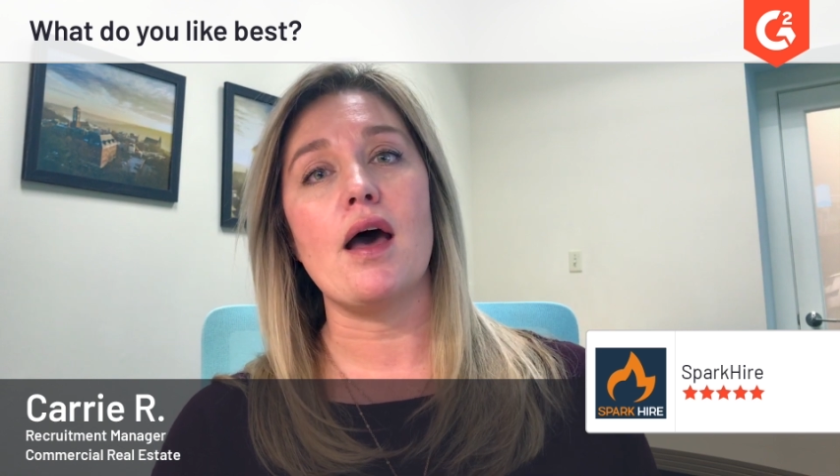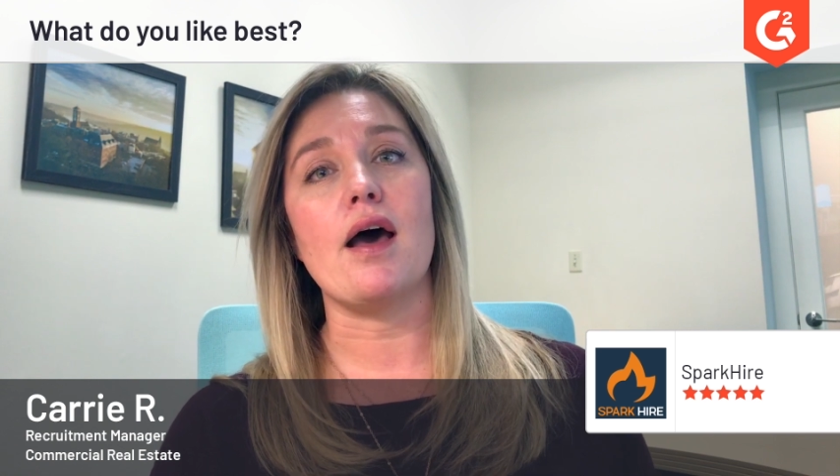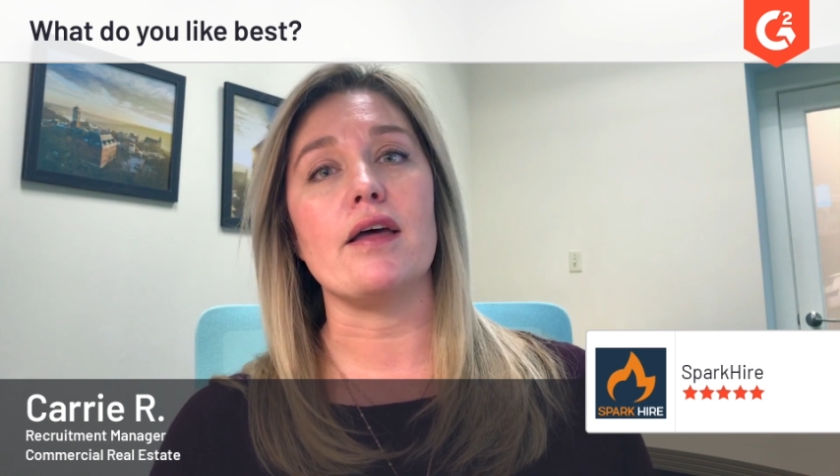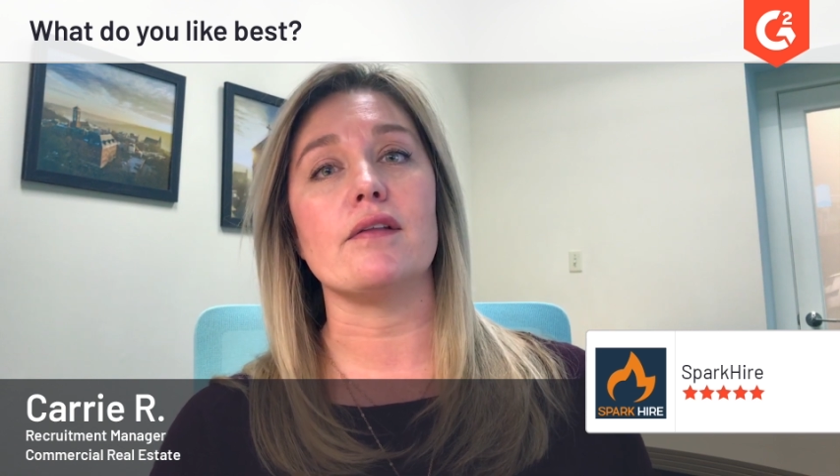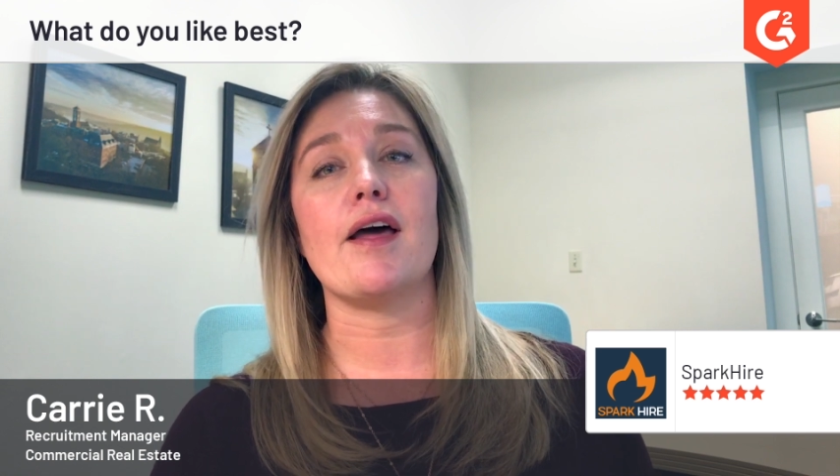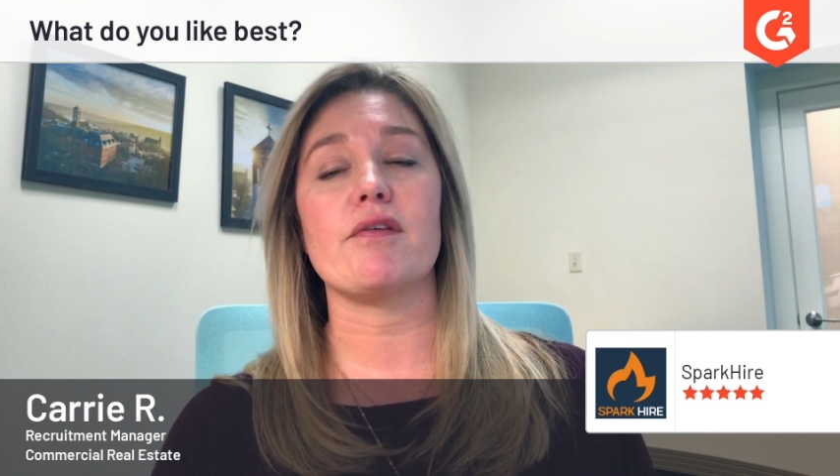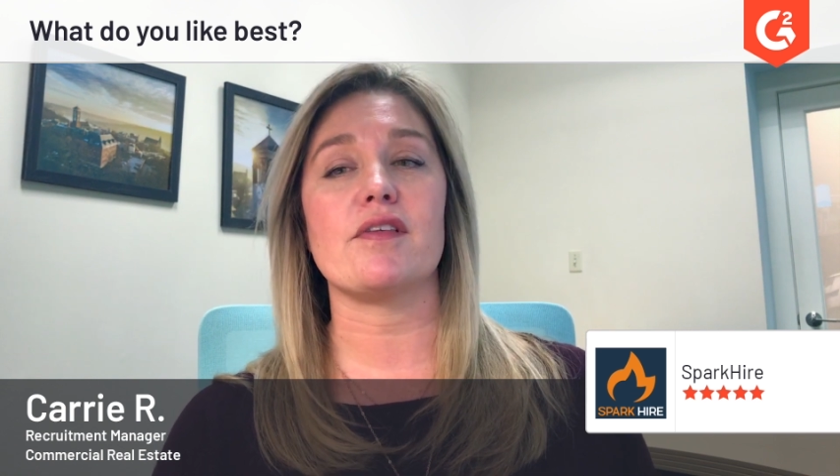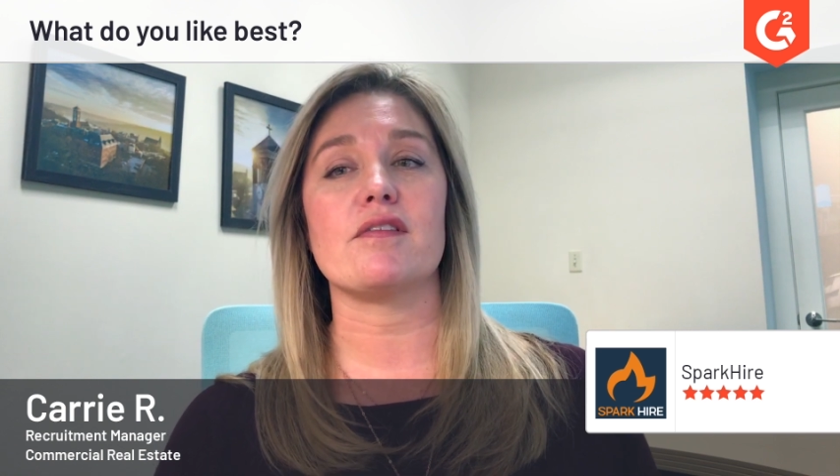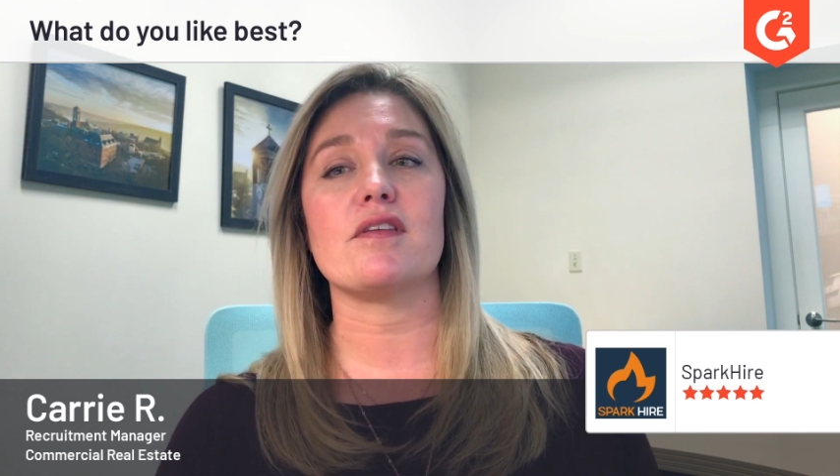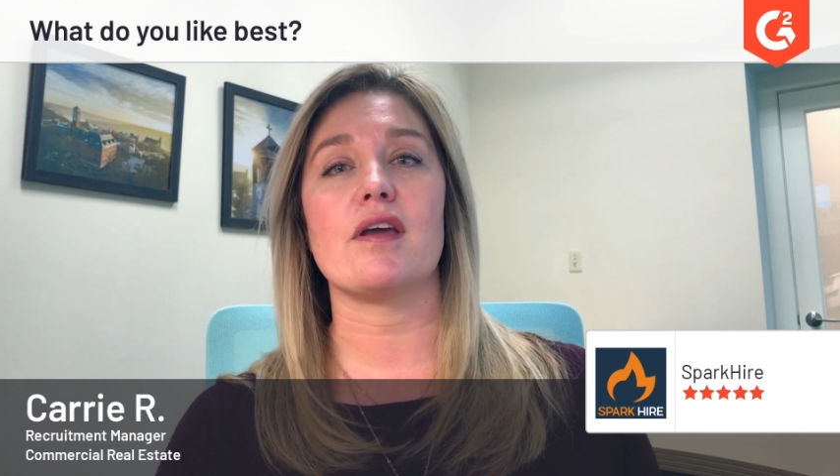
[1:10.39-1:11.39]
It allows
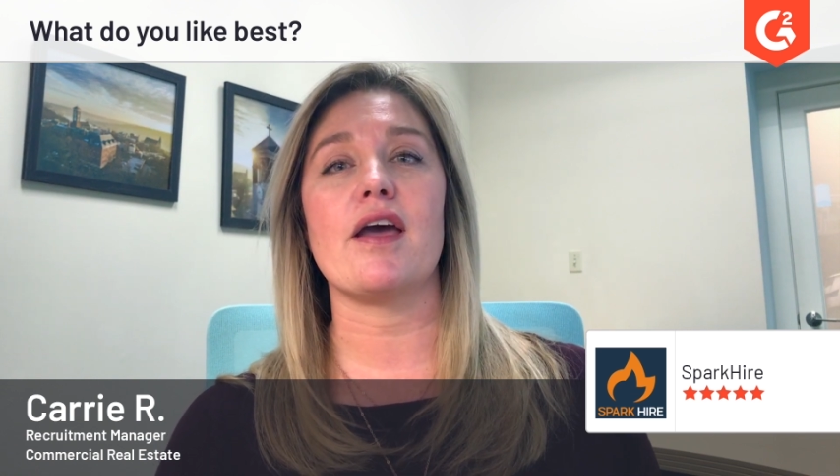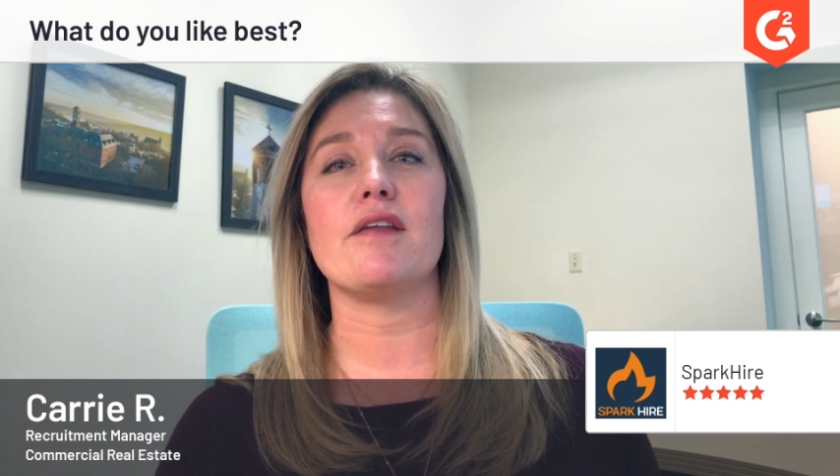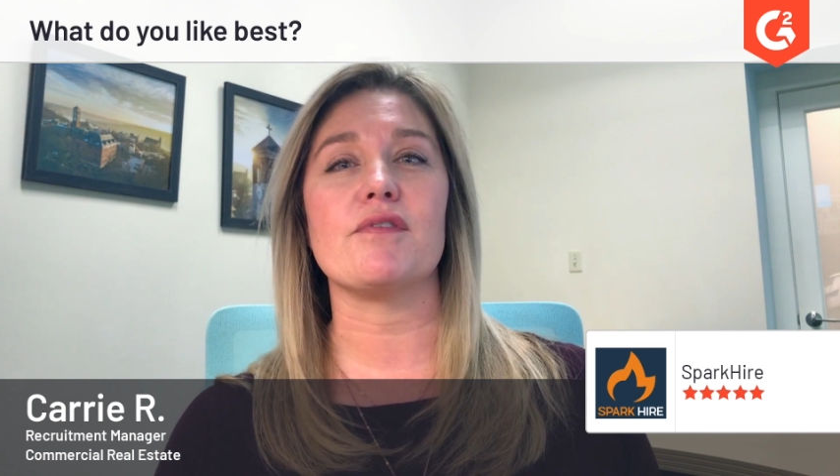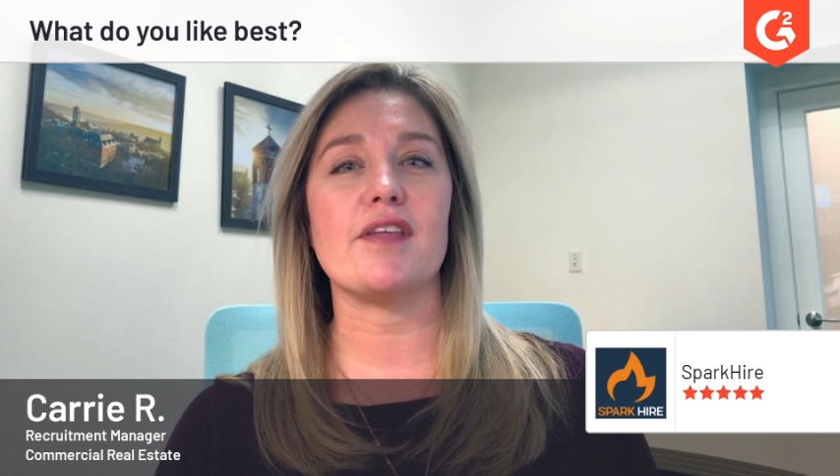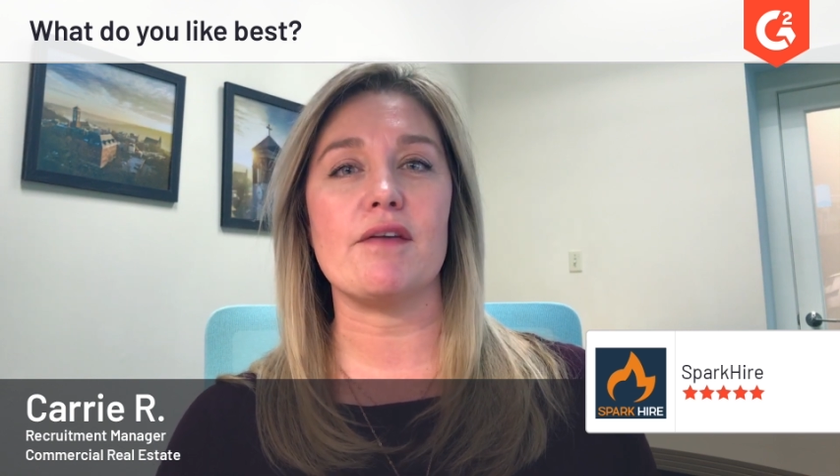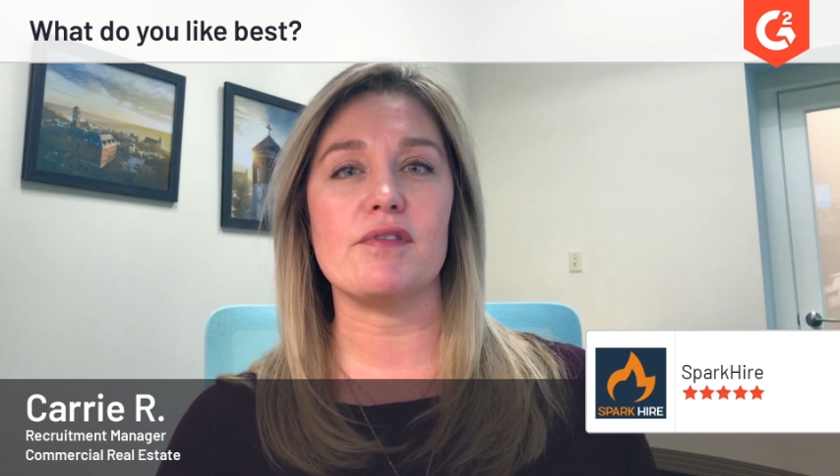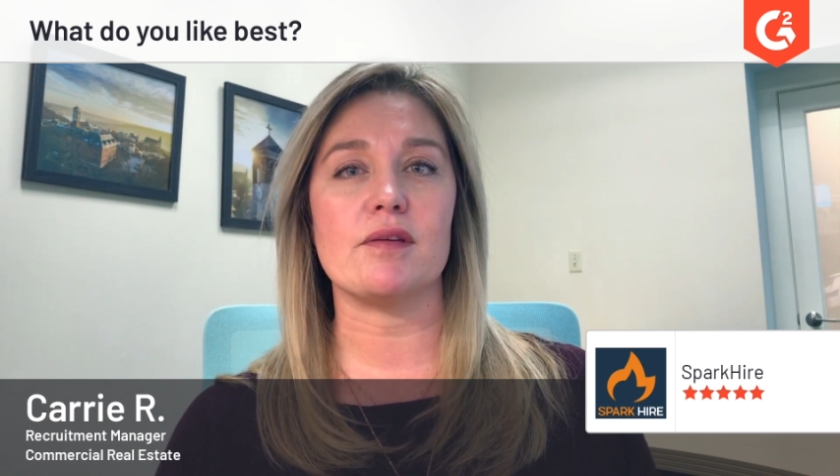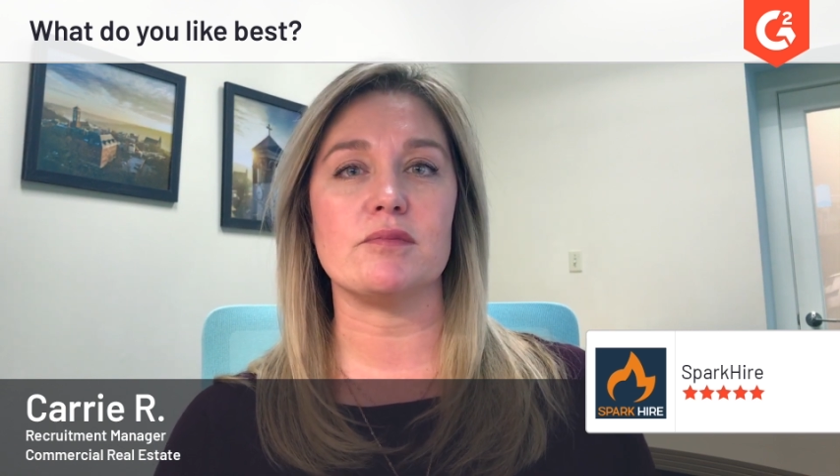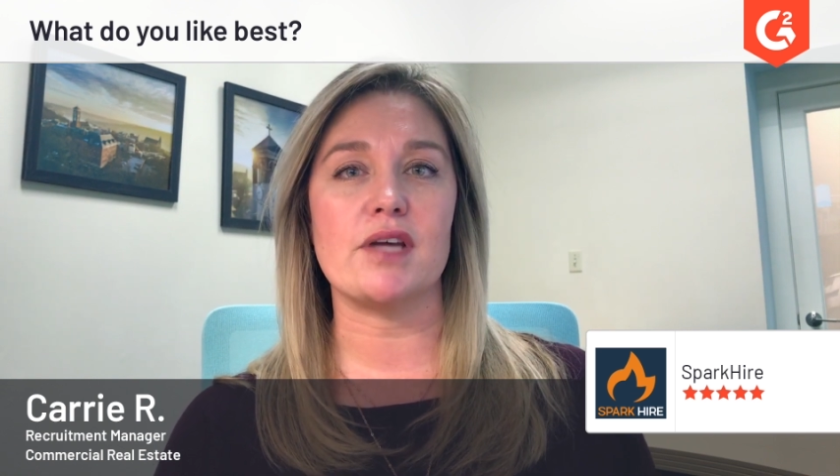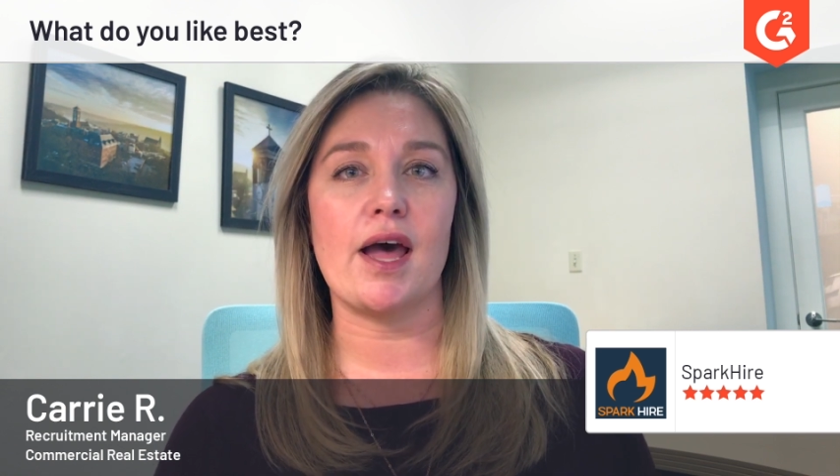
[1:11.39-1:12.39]
us to kind of save
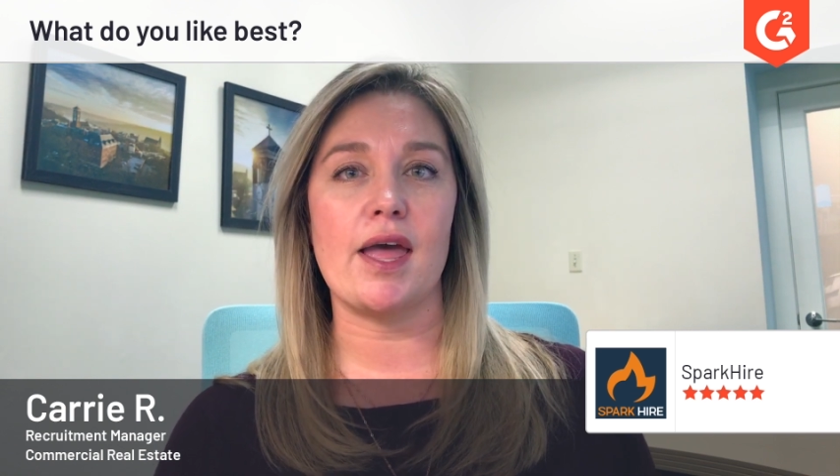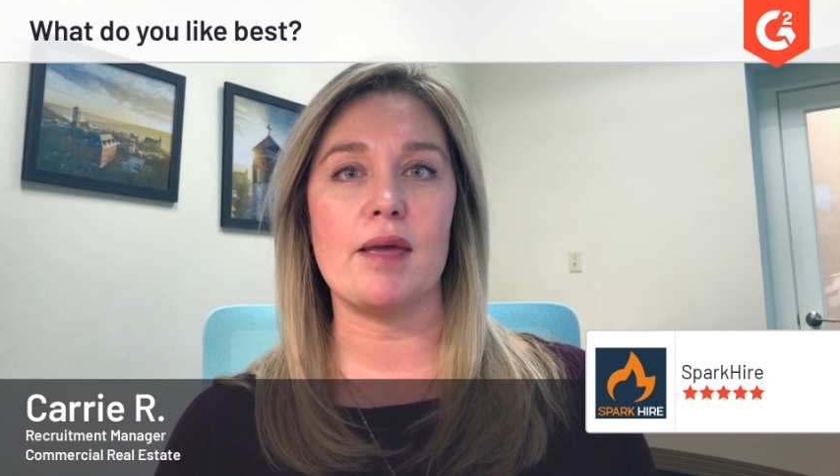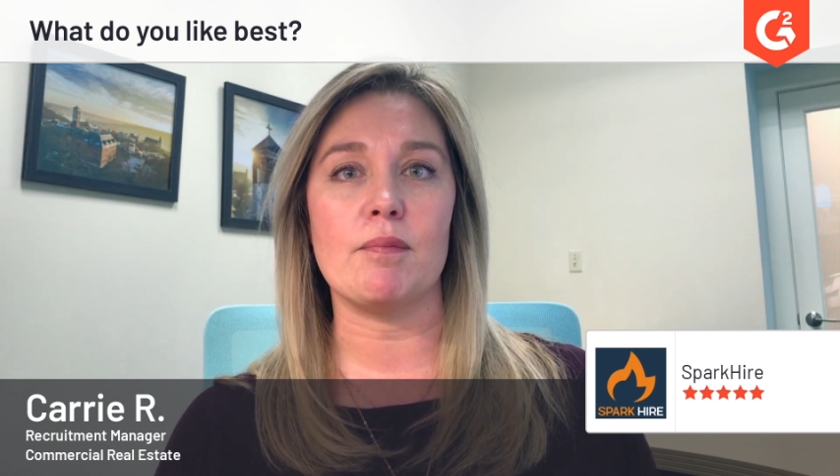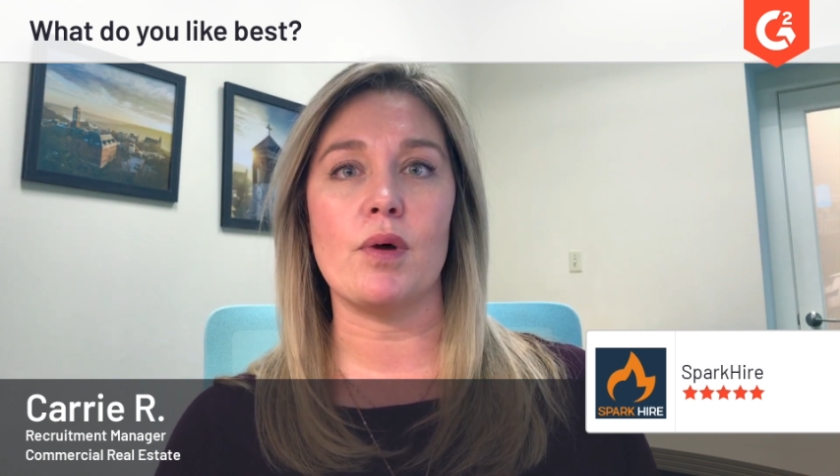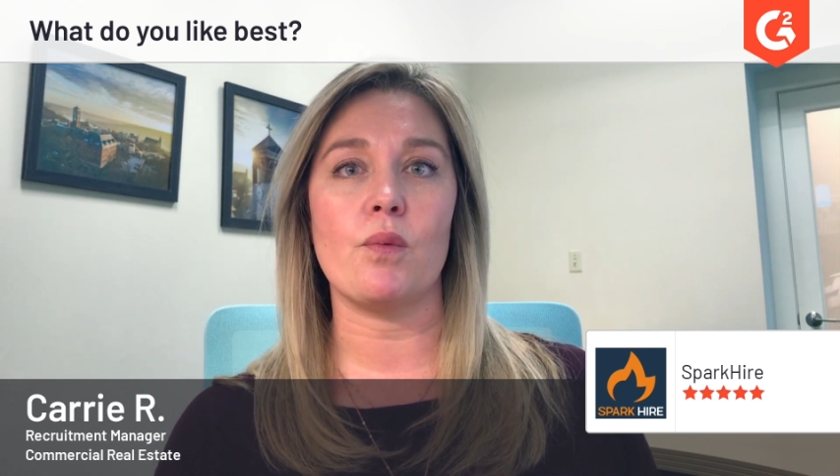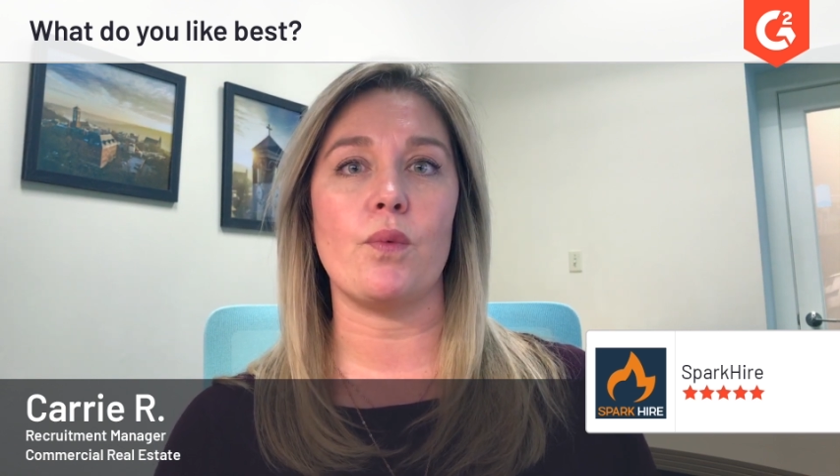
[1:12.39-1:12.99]
some time